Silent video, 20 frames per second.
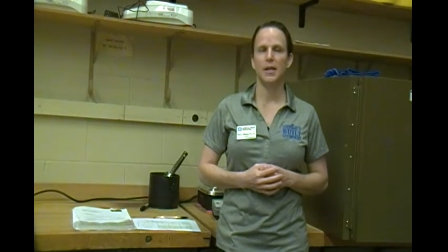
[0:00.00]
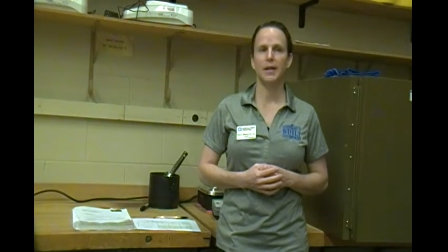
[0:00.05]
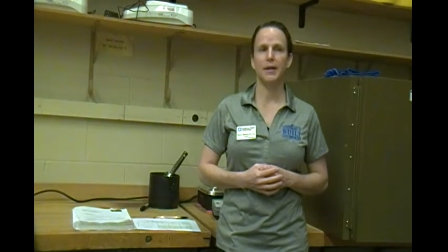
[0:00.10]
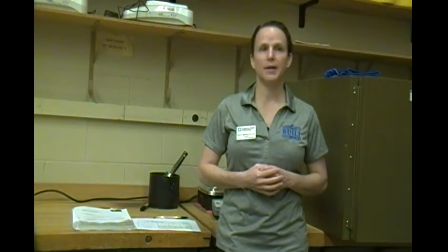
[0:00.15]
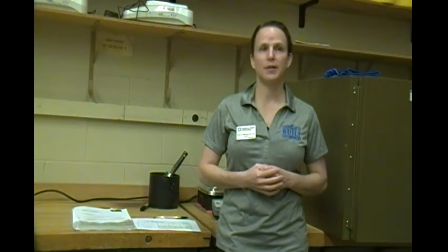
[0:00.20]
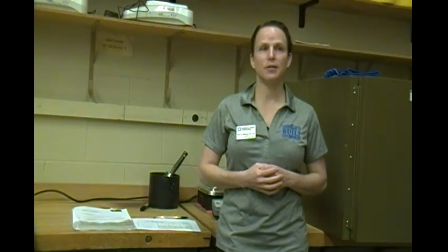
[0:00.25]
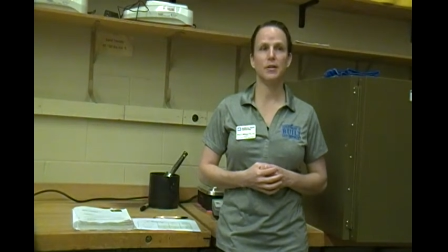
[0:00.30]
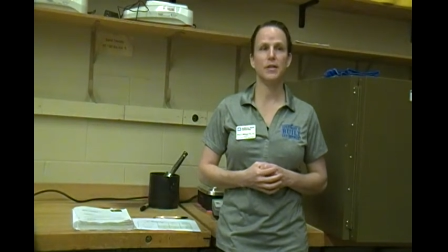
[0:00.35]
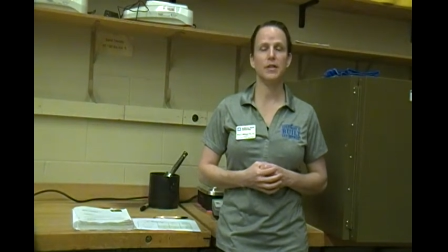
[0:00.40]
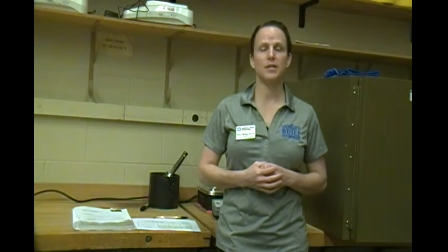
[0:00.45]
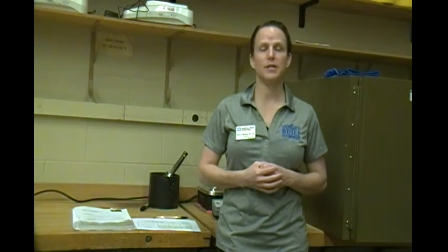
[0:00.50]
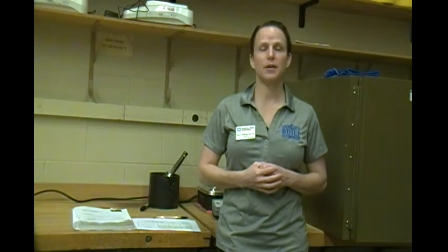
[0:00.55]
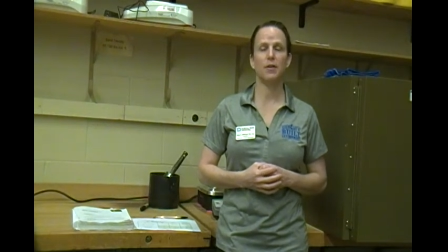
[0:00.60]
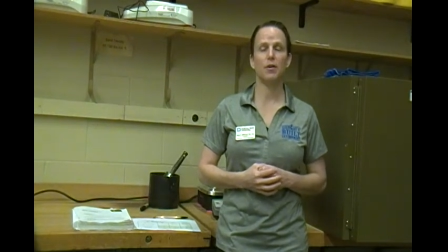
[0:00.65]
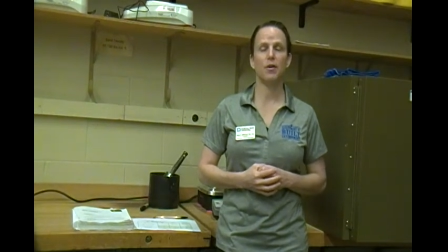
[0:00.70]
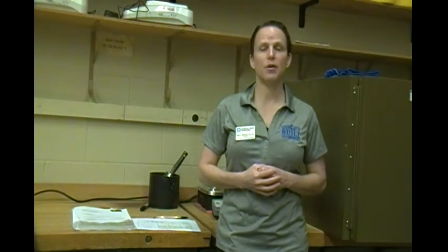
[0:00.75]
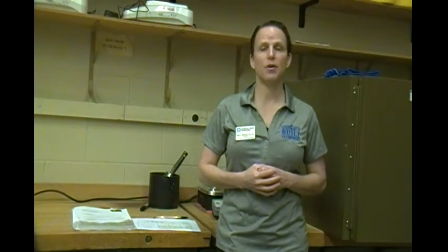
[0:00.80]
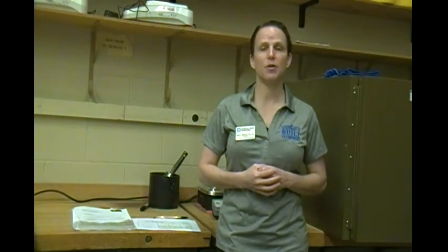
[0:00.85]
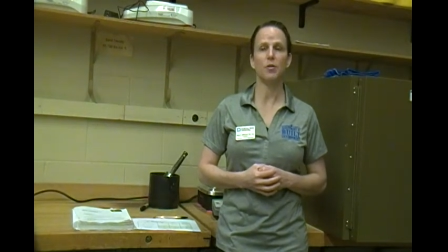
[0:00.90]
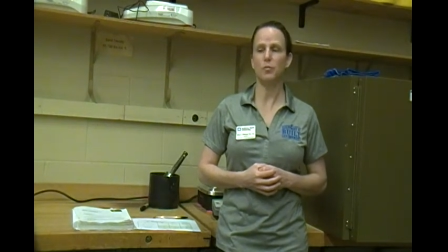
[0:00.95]
Here in
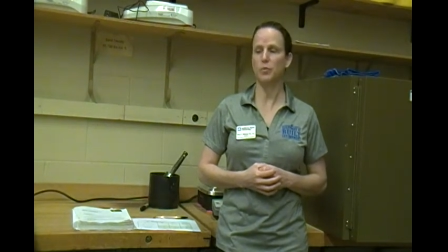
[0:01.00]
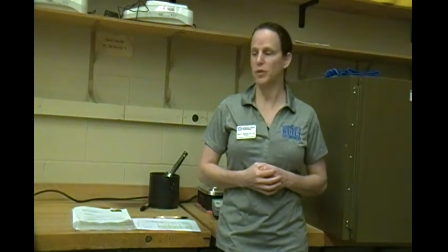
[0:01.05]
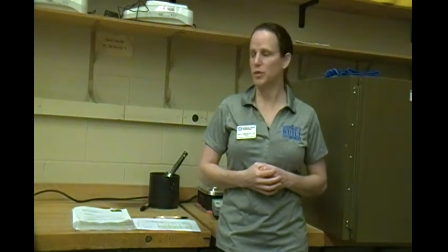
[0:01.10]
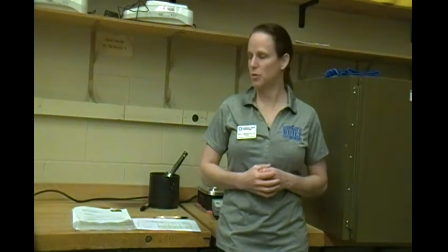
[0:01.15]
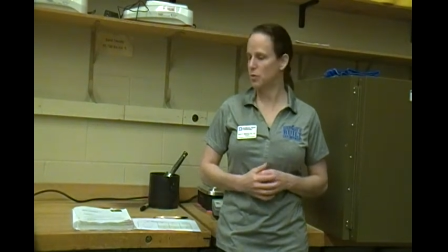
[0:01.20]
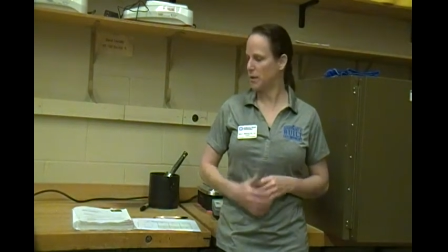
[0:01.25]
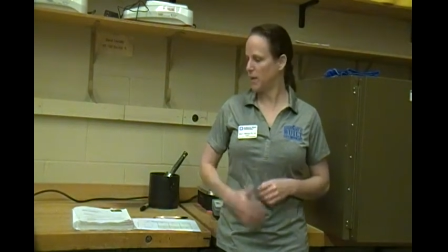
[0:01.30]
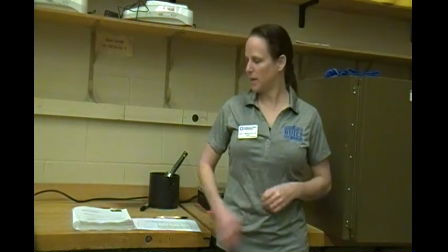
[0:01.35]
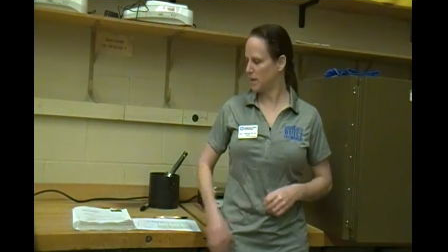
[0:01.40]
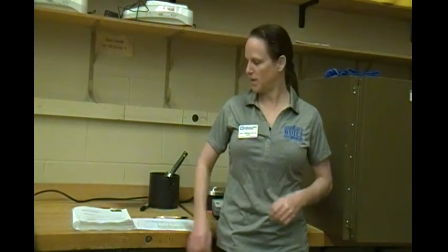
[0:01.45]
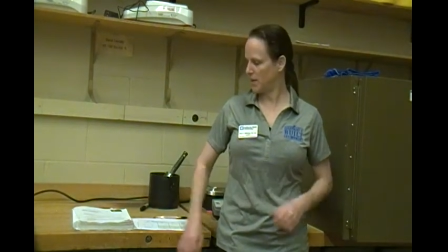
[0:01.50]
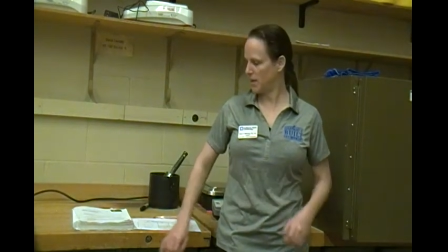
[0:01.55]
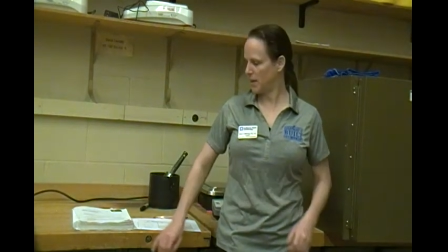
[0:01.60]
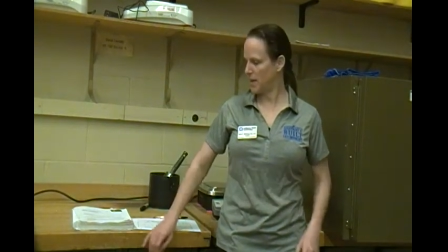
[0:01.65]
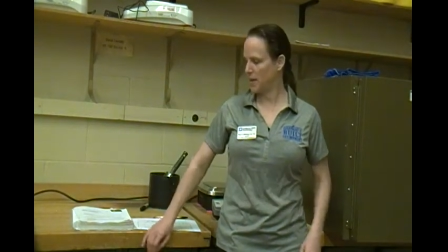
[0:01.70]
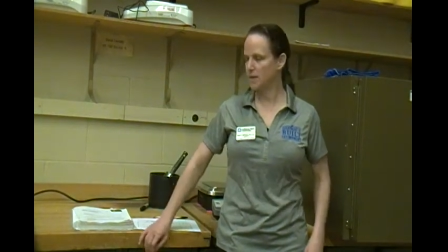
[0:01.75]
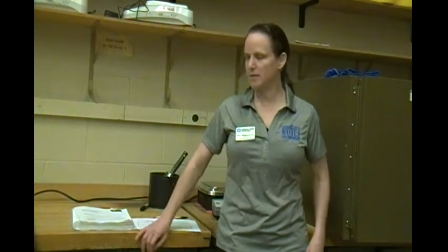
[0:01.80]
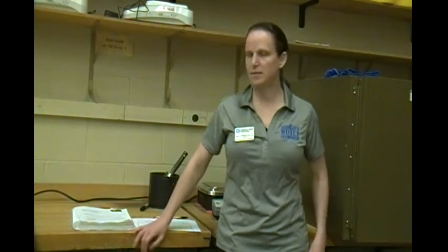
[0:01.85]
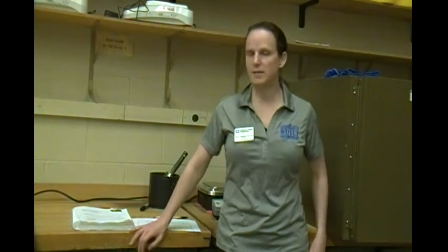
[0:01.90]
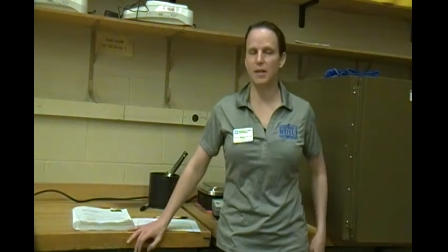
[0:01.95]
Terre Haute, we do get
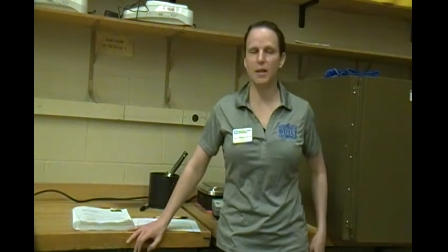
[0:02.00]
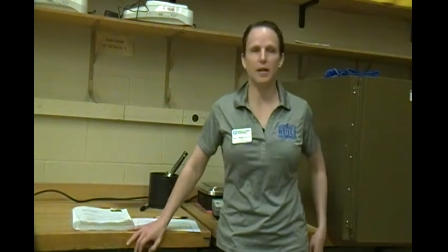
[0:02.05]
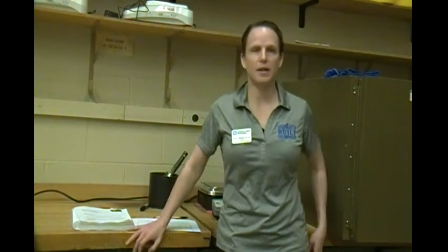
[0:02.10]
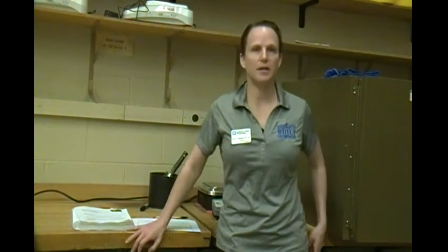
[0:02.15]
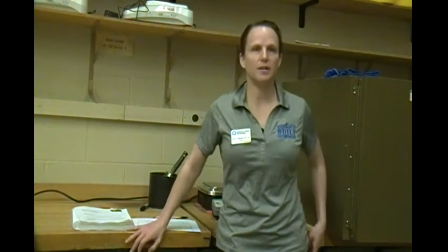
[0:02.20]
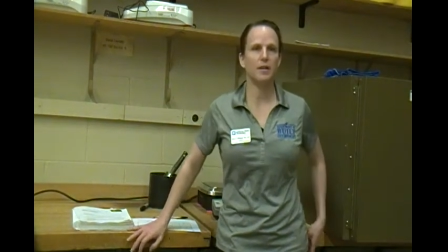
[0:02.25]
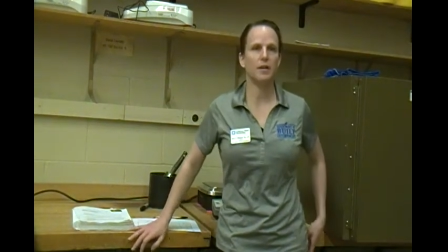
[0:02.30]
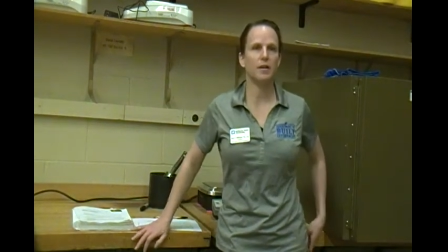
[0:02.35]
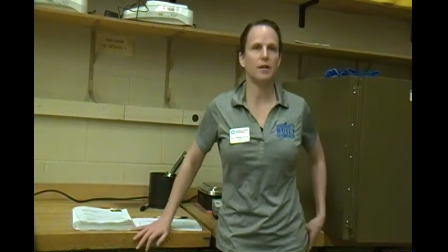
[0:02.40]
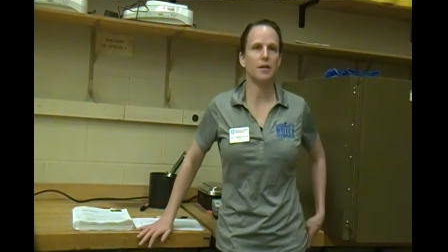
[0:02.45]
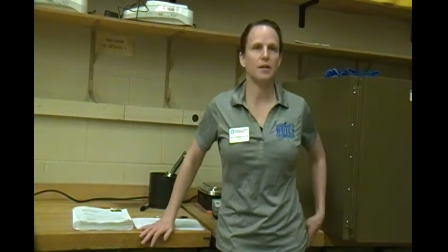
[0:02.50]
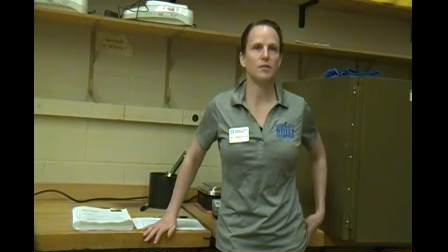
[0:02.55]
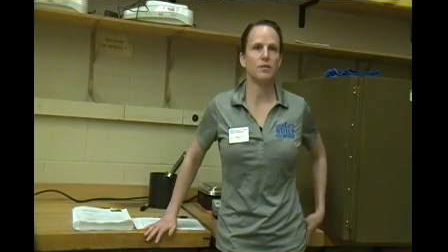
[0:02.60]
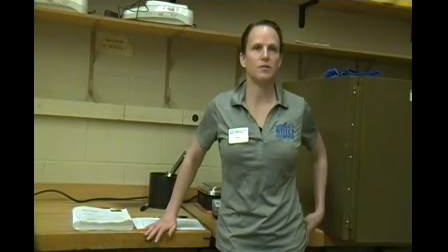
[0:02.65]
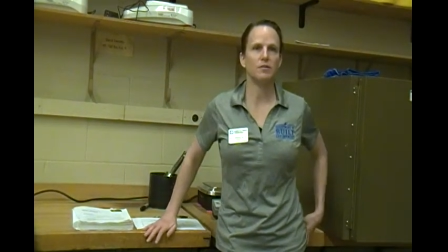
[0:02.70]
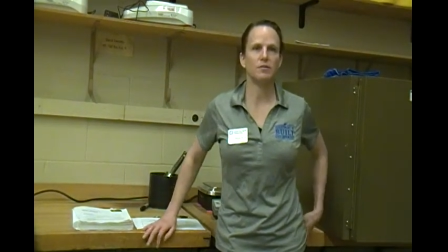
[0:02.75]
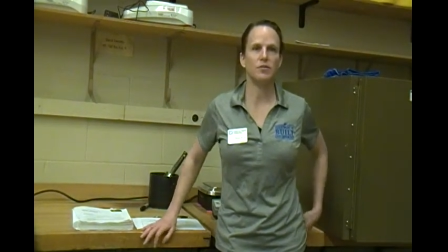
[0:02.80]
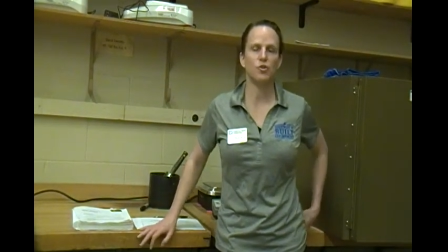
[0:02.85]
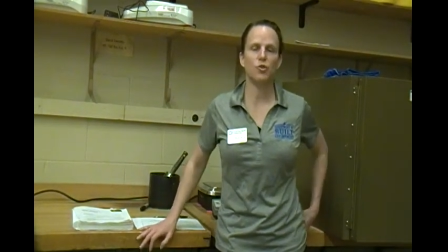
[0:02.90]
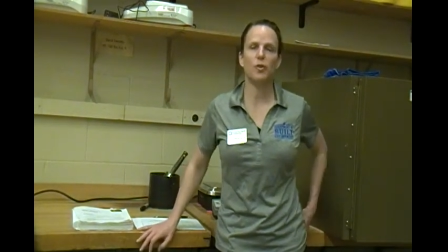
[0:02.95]
things
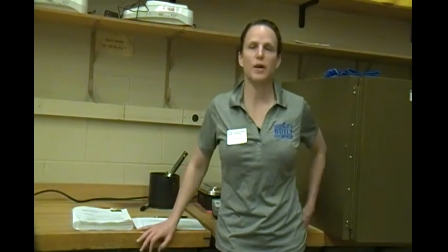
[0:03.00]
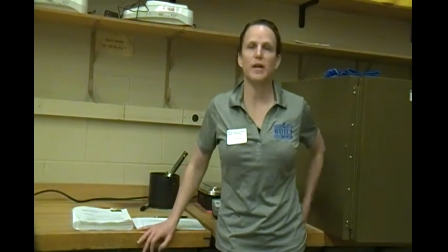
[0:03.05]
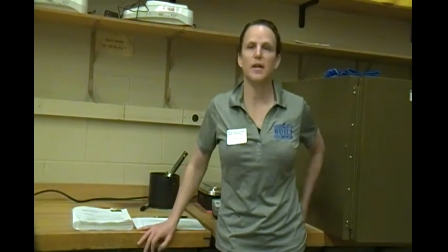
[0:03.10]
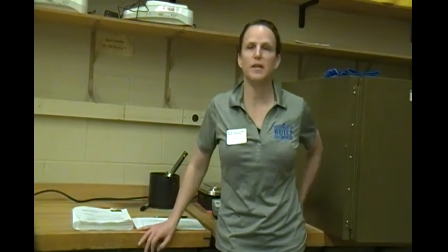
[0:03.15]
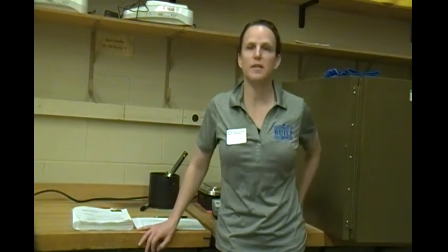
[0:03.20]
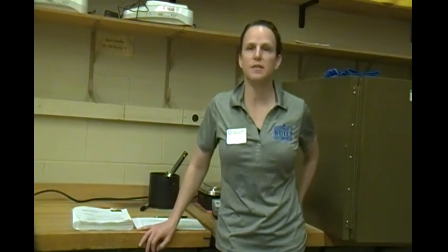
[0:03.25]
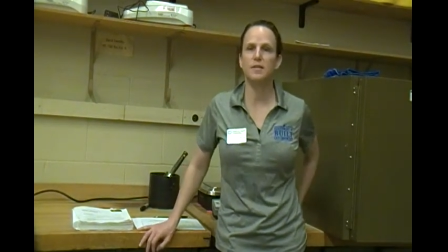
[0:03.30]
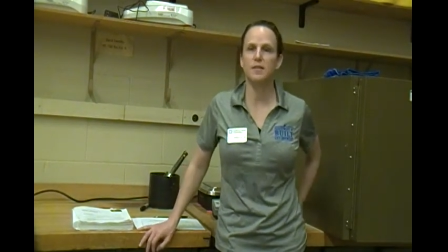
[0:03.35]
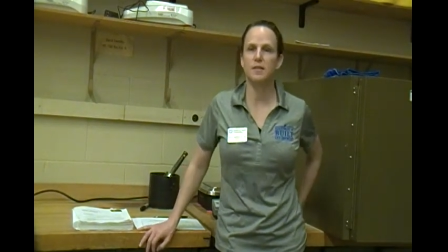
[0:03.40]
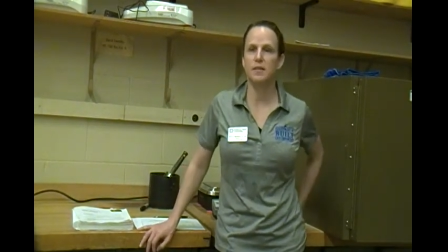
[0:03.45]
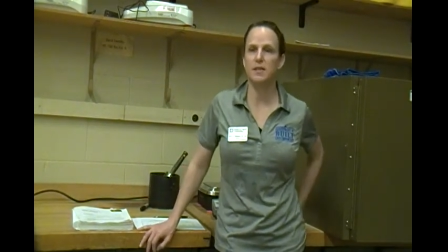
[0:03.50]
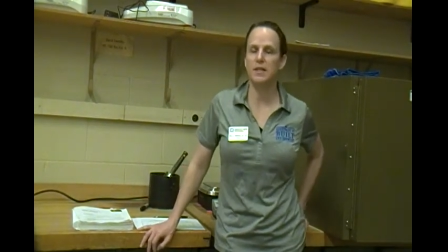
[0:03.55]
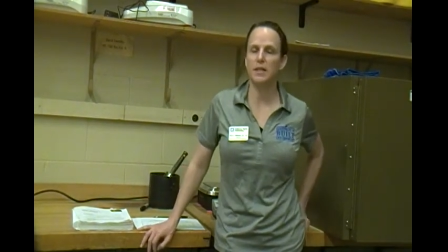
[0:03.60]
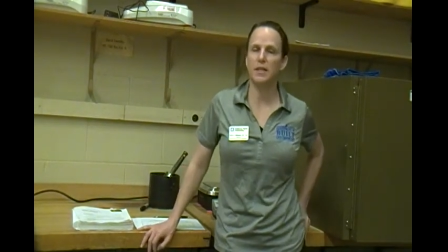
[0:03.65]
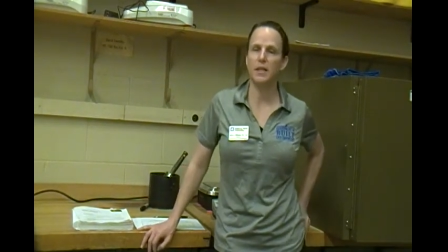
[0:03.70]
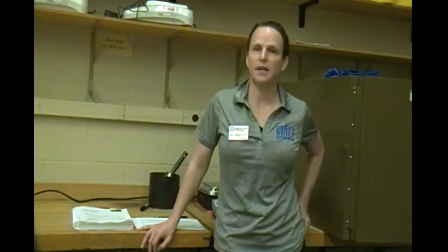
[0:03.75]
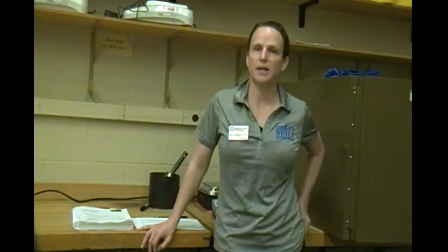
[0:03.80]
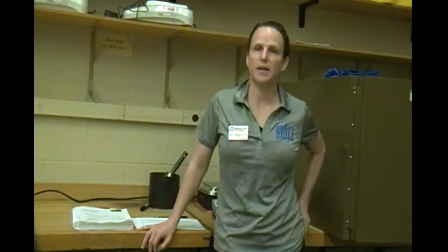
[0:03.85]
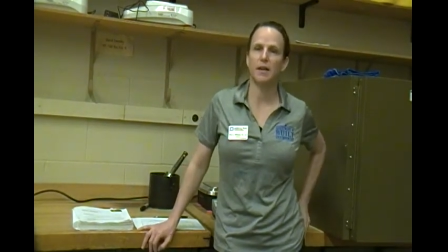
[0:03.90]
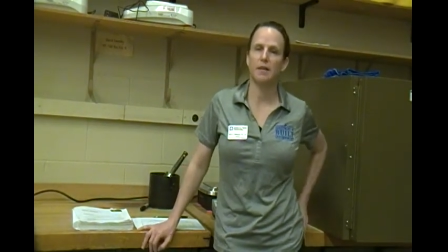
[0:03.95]
like trains
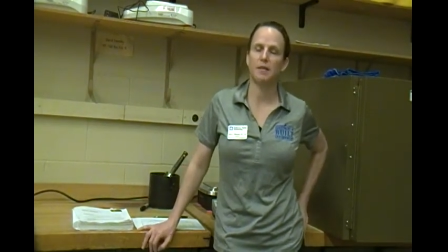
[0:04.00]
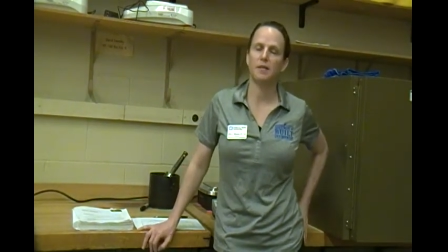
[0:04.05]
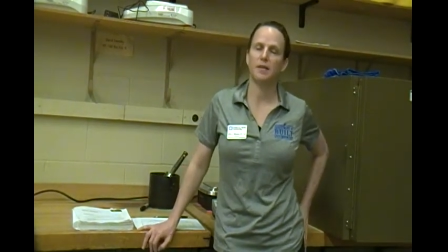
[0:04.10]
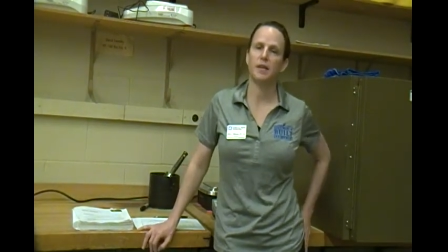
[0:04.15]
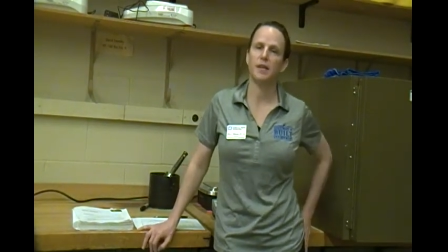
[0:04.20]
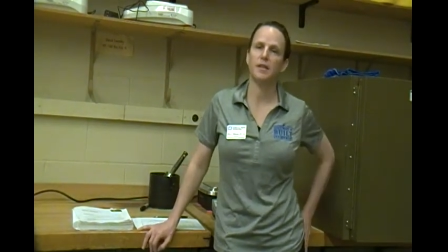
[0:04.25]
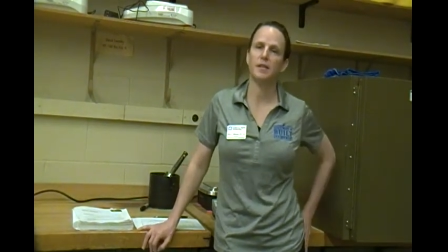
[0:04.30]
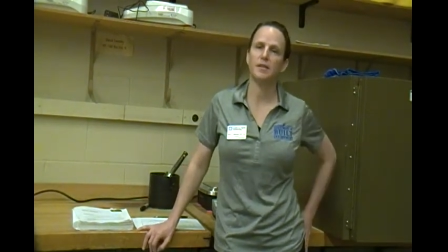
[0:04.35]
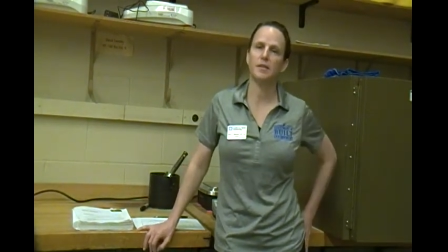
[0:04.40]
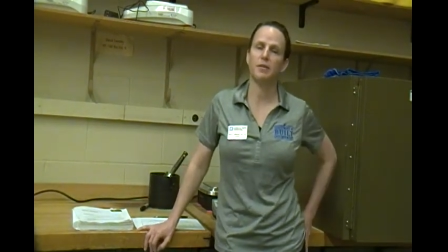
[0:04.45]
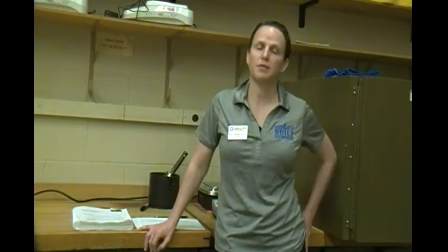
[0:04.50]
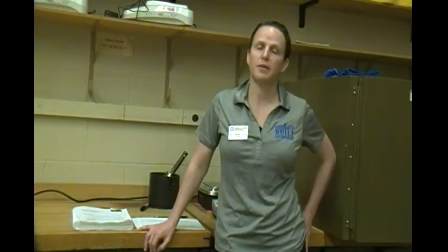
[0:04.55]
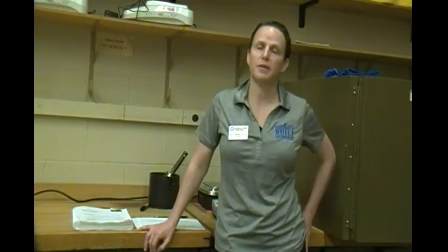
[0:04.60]
delaying things.